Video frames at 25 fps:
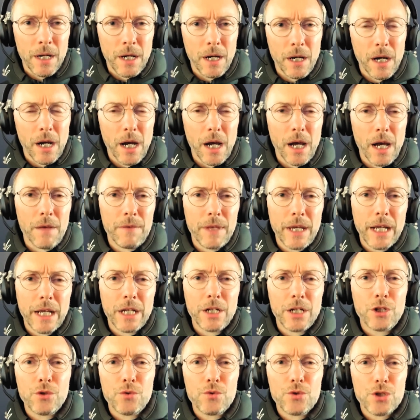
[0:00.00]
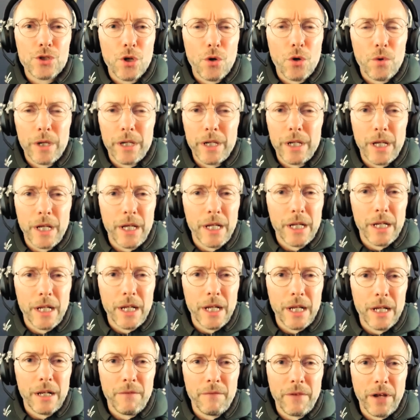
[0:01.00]
And they can do so
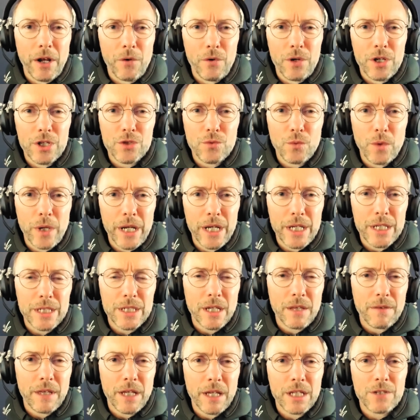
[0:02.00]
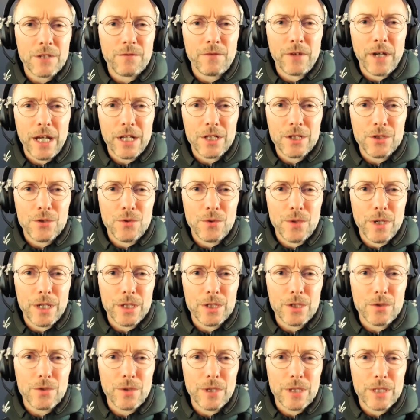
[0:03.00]
in various ways. I think it's fair
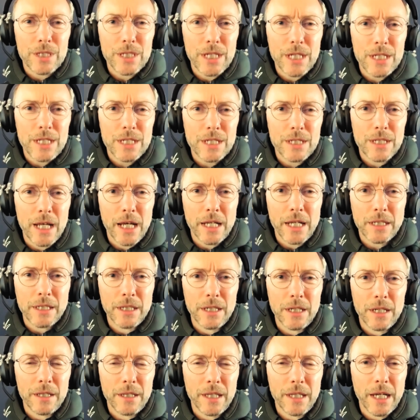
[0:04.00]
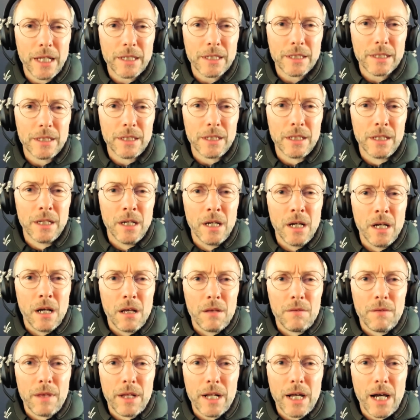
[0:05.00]
to assess that
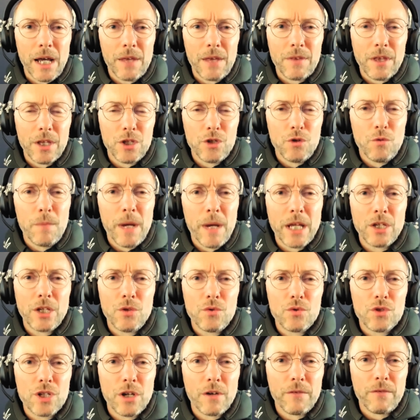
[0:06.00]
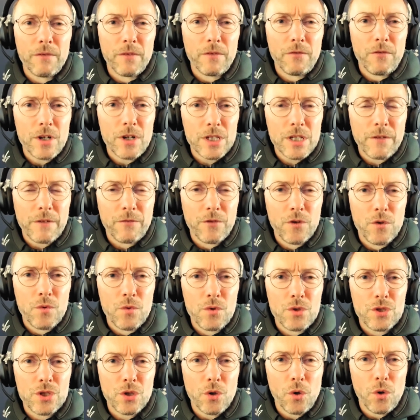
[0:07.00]
either you make use of fossil
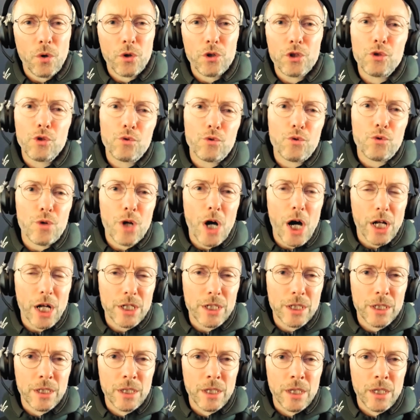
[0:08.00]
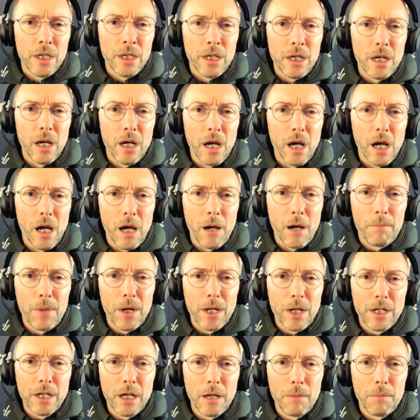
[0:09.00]
fuels or you do not.
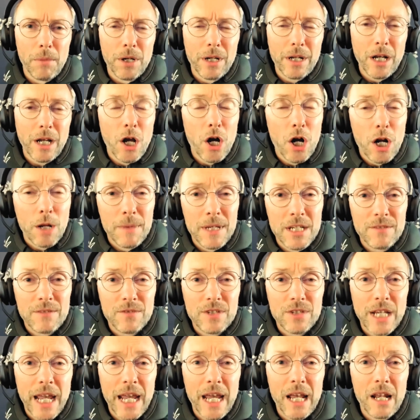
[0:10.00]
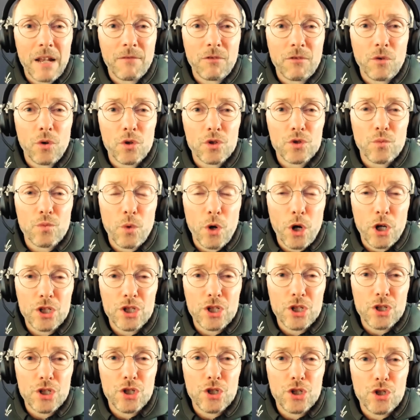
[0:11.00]
But economies of scale, of course,
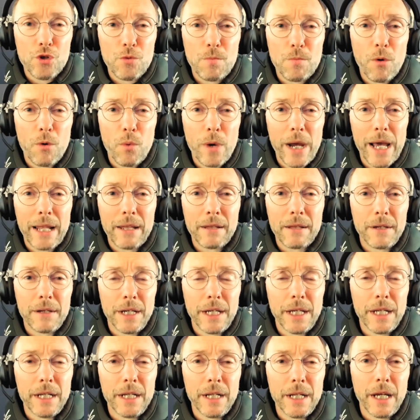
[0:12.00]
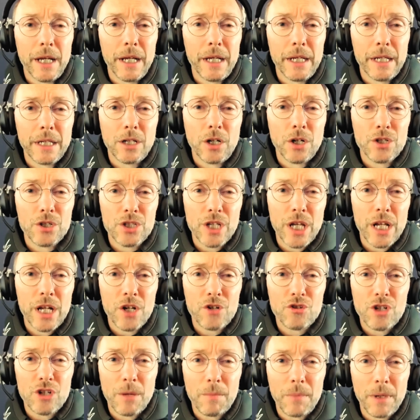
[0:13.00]
works super well in
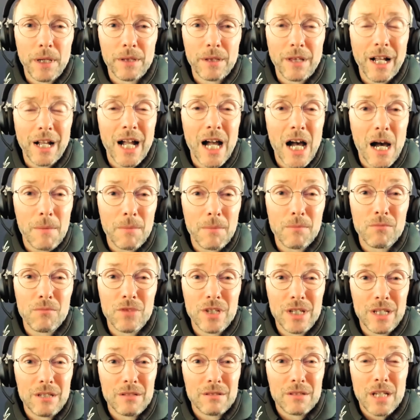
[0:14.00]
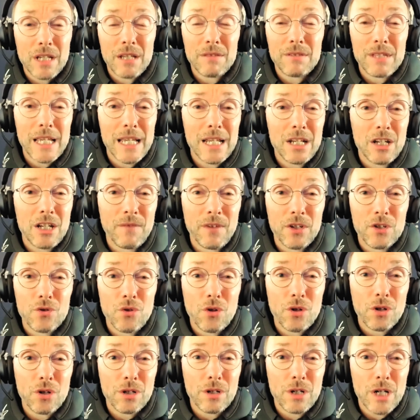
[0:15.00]
container shipping. The
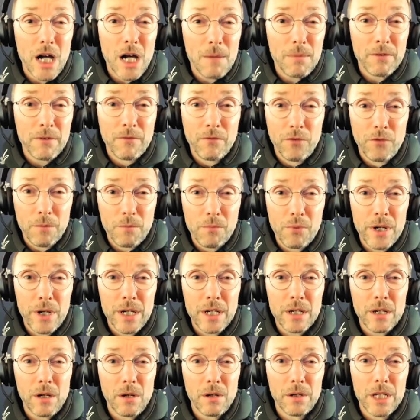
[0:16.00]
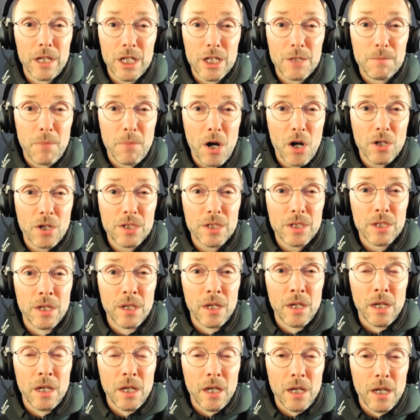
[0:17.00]
individual carbon footprint on each box
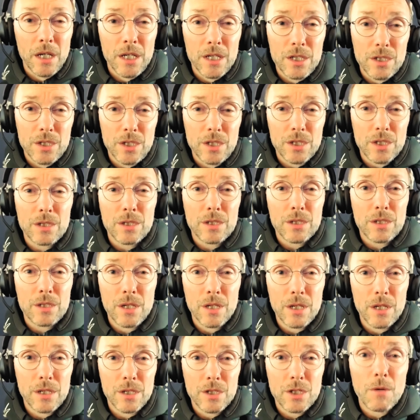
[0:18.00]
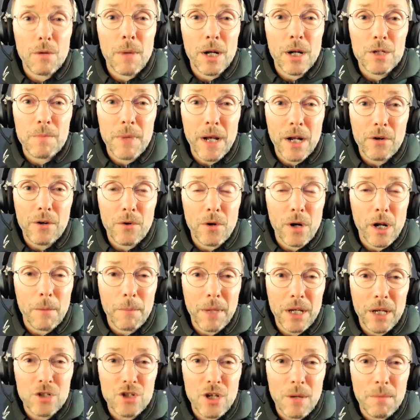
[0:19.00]
is just so much better on a
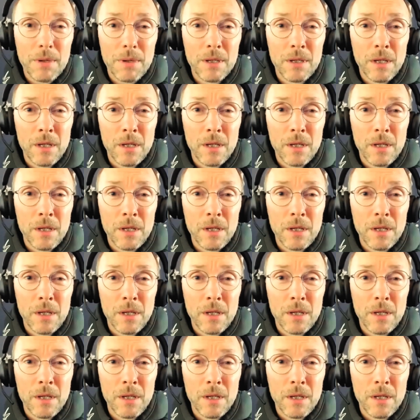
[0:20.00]
big ship.